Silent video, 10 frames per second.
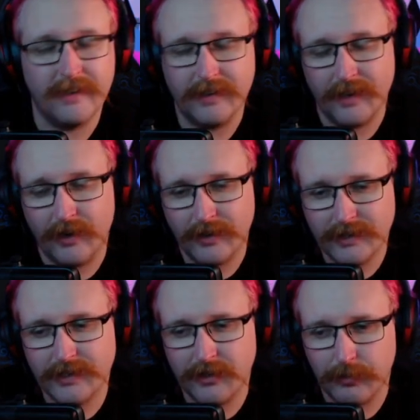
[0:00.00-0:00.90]
now this
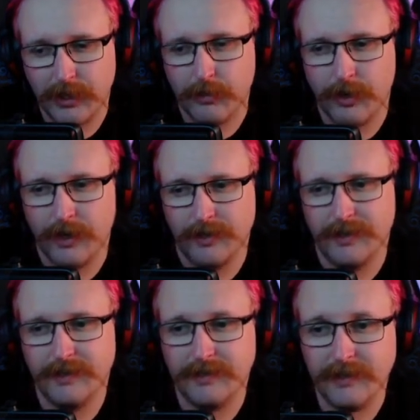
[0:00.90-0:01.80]
is a big
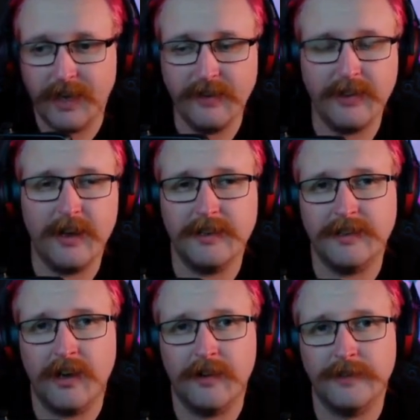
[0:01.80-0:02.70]
one. Dandelion
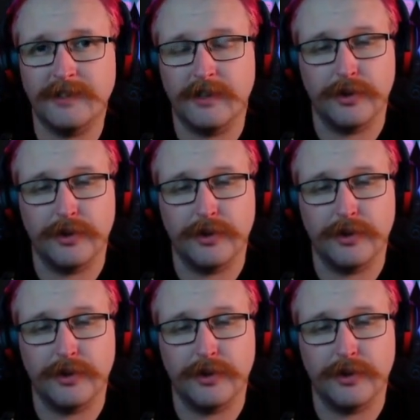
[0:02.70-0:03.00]
Tufts